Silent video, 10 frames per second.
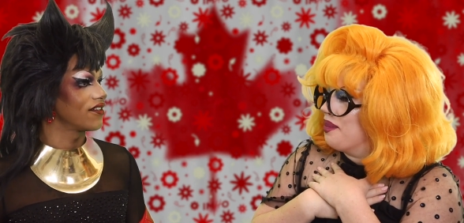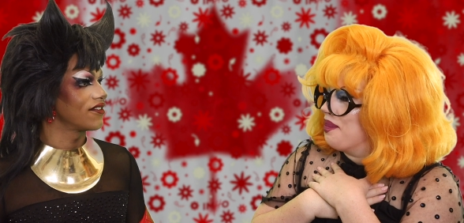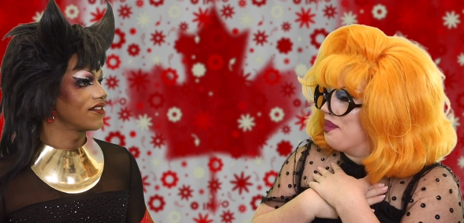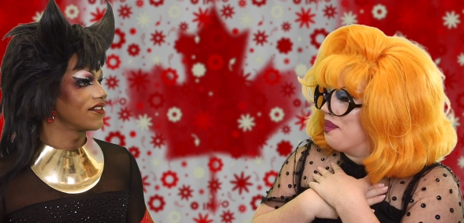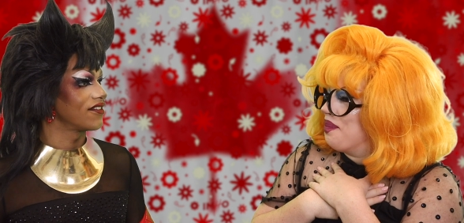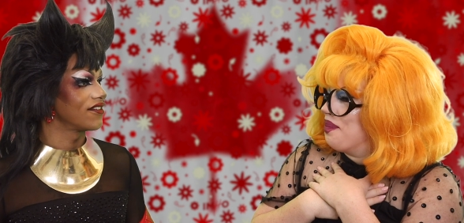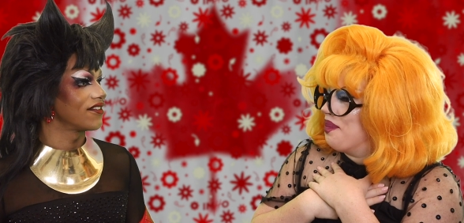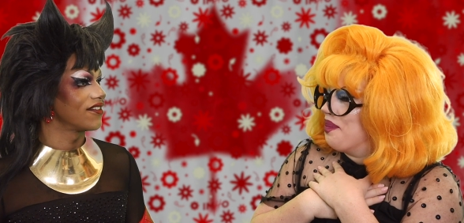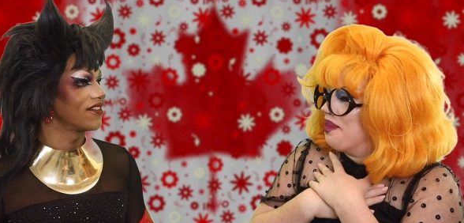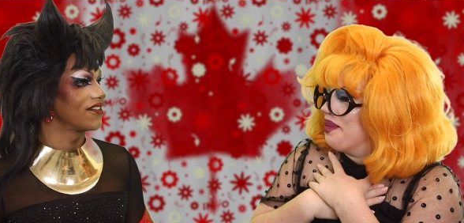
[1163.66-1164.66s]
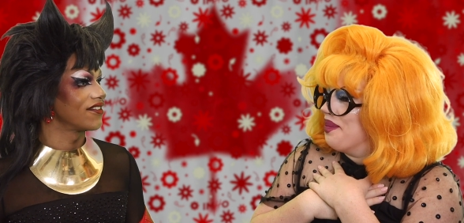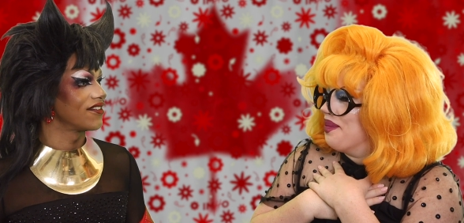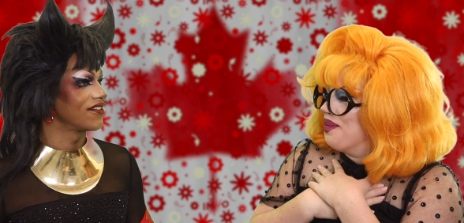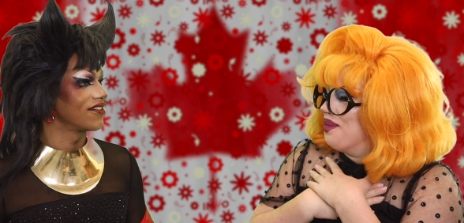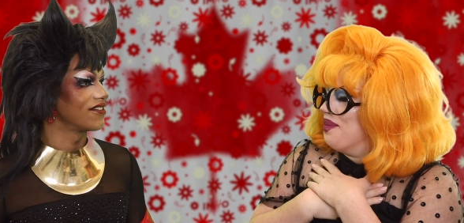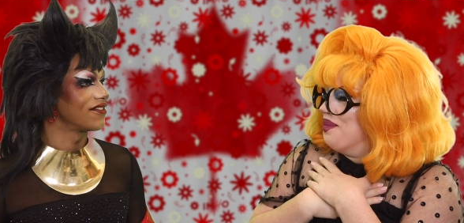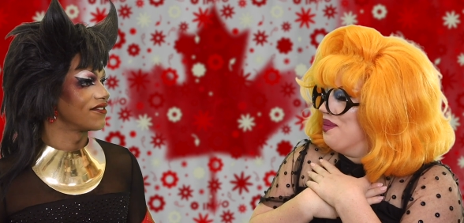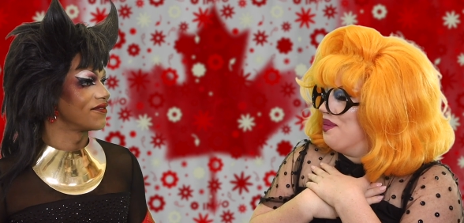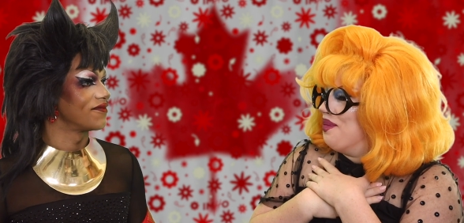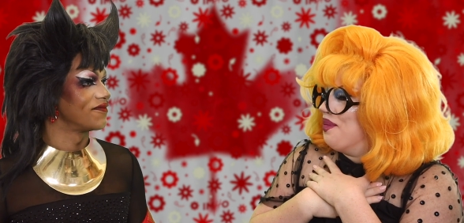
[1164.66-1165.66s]

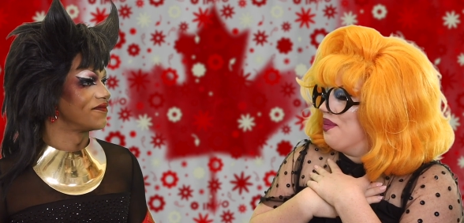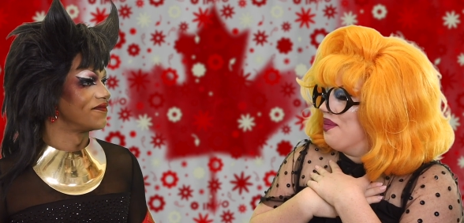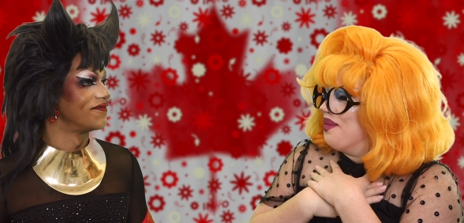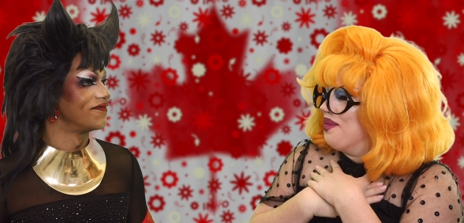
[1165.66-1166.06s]
(silence)